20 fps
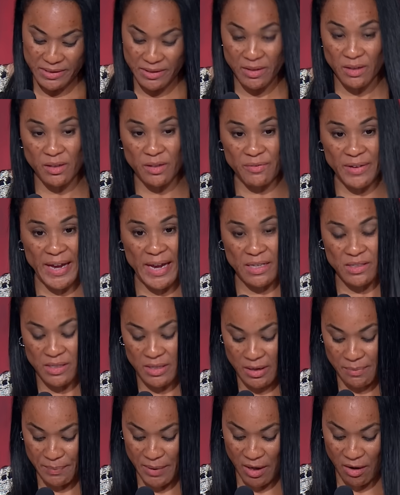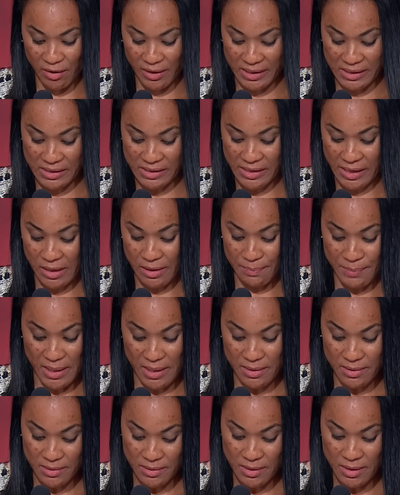deal of anti-American sentiment,